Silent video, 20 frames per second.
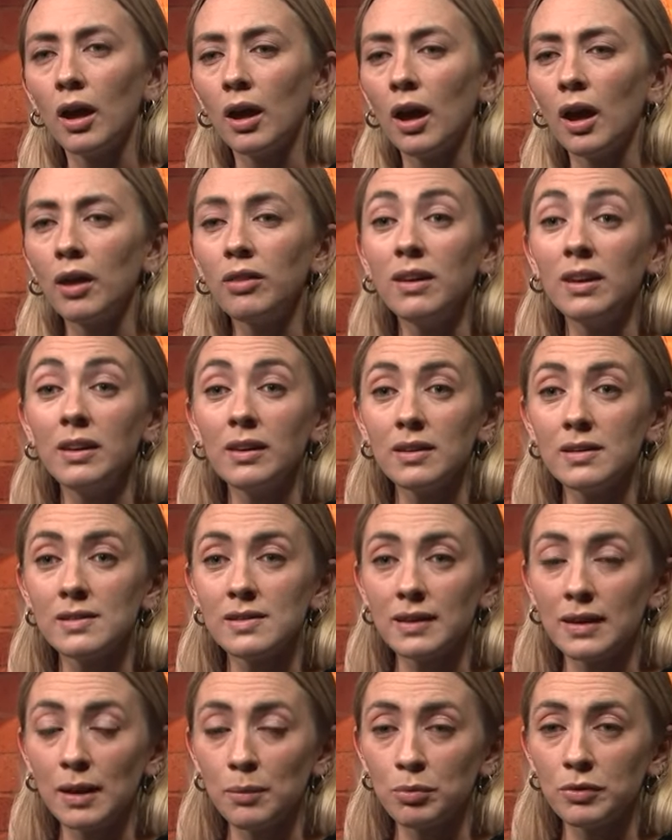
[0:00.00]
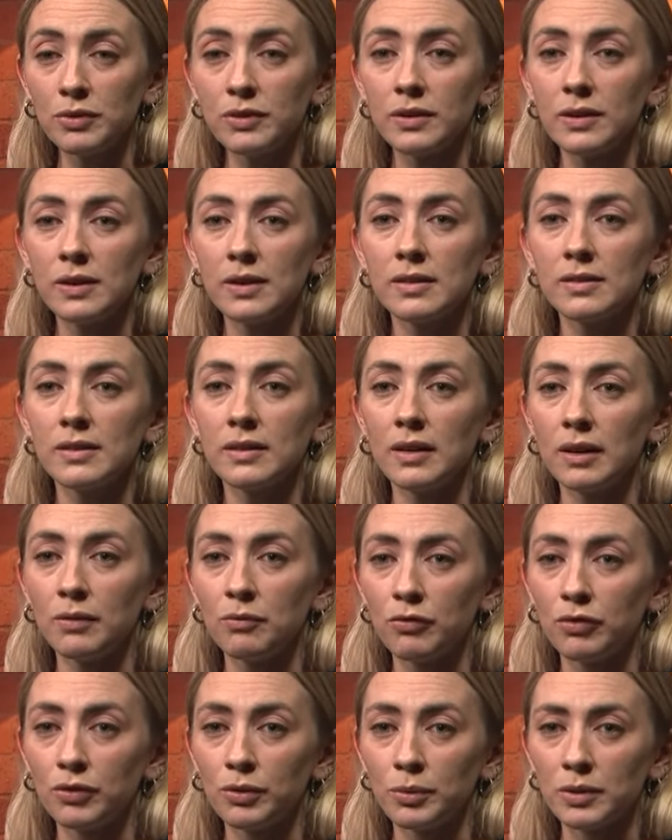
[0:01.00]
I think that celebrities and
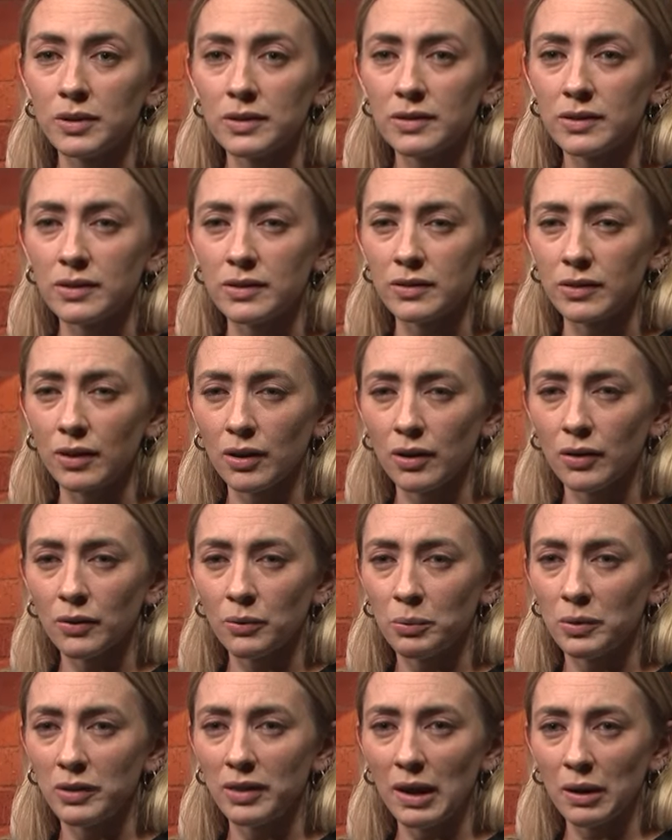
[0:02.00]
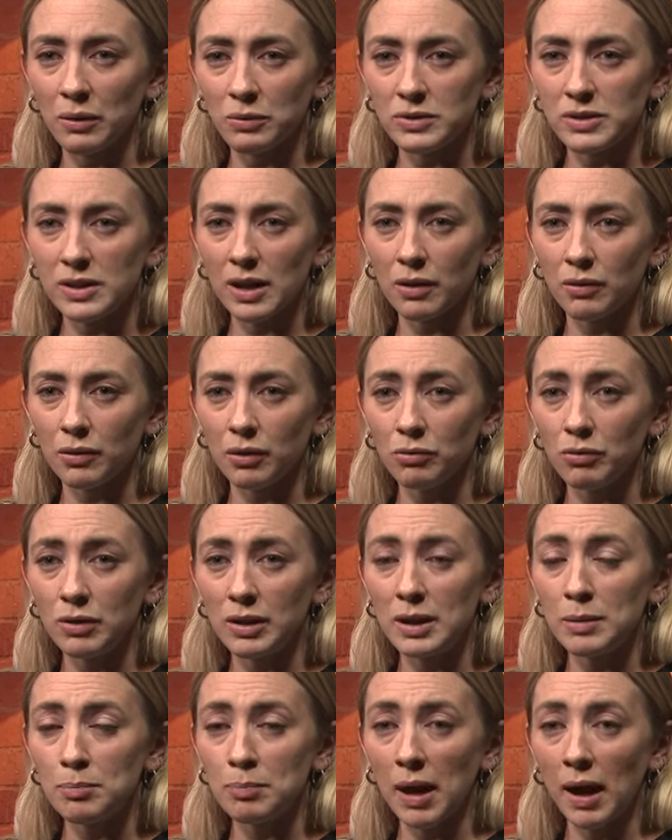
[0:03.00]
influencers are, without doubt, a
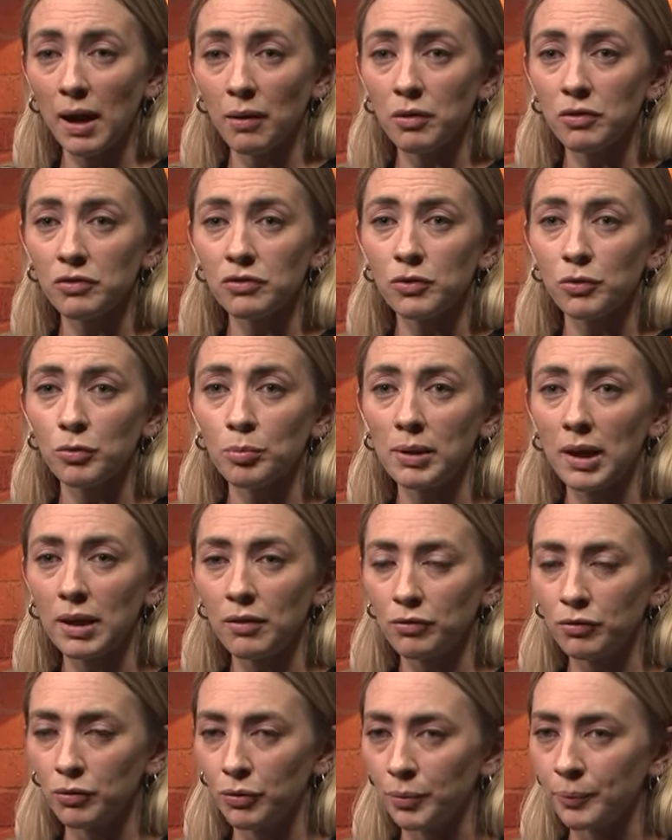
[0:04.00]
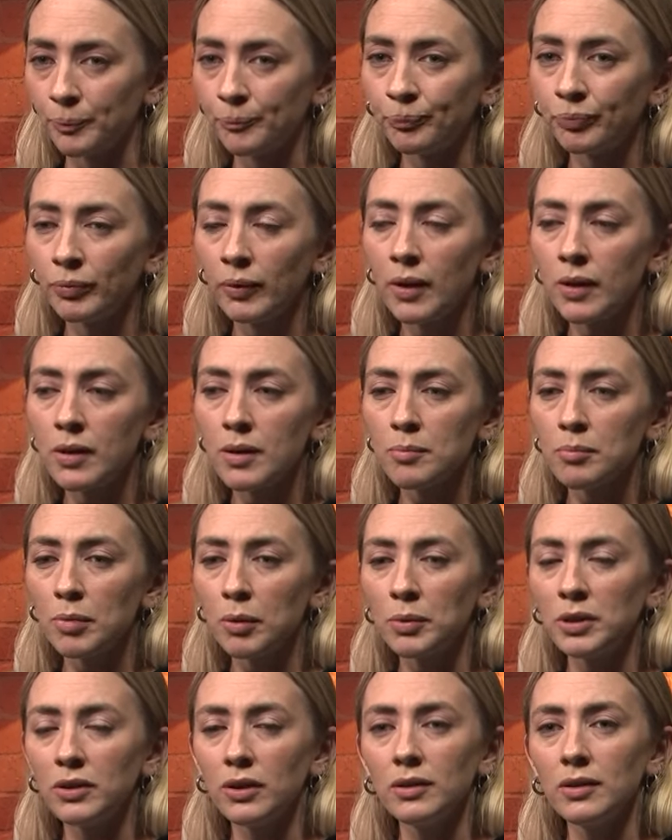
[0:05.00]
really powerful platform. But
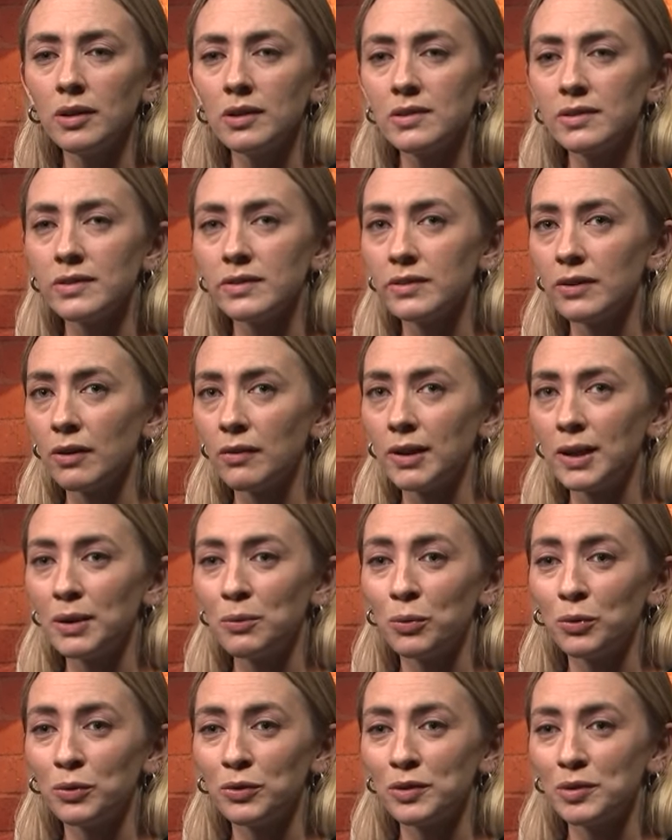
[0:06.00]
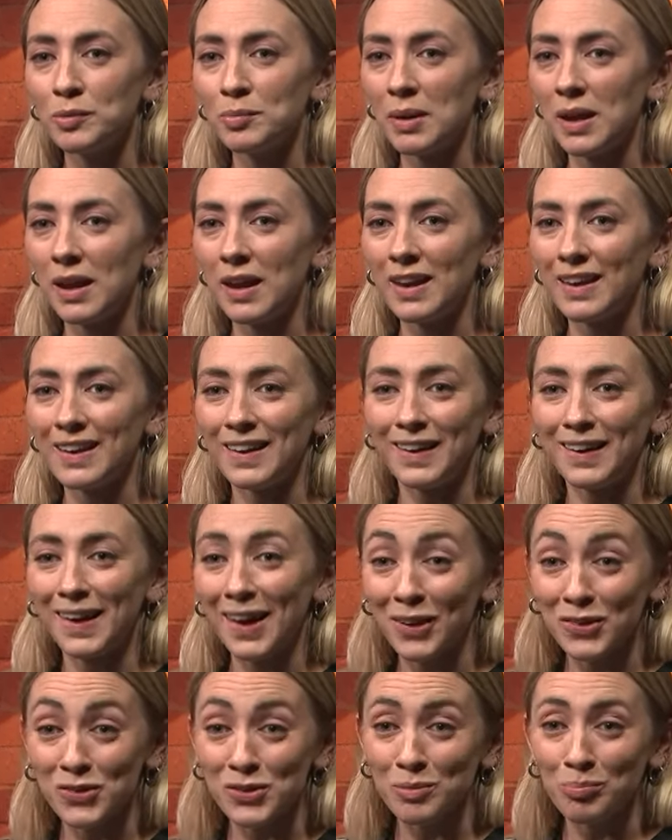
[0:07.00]
we don't necessarily want to be
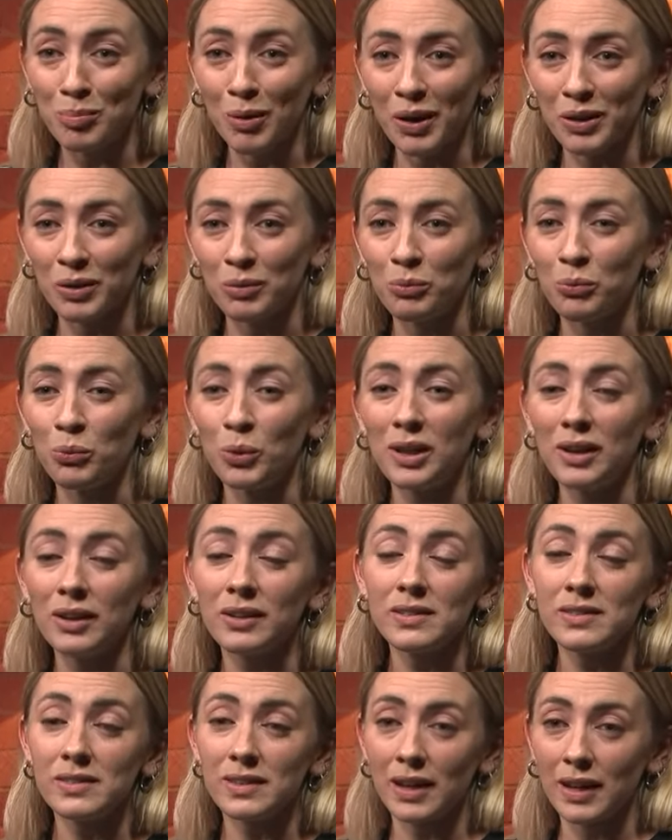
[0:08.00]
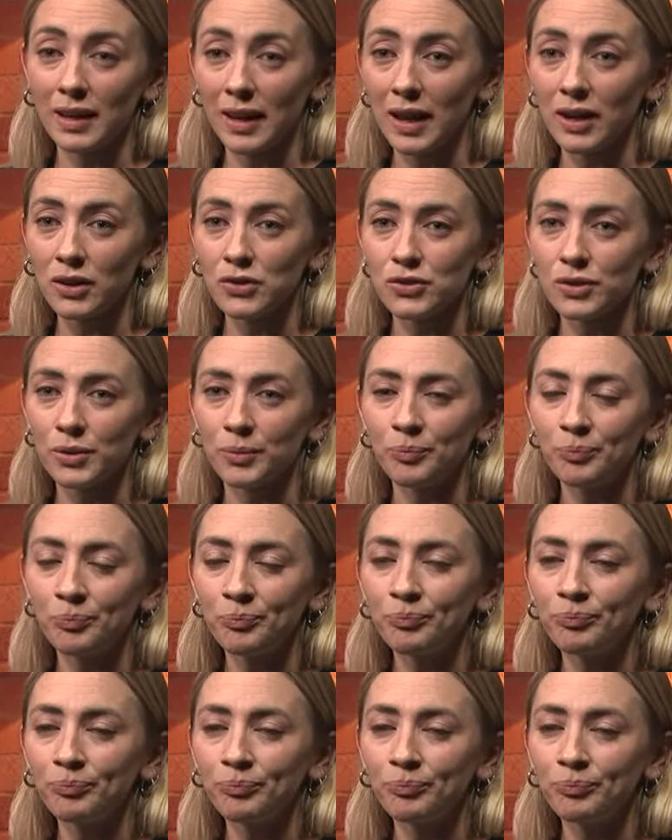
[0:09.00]
lectured by them. We like to see it in action.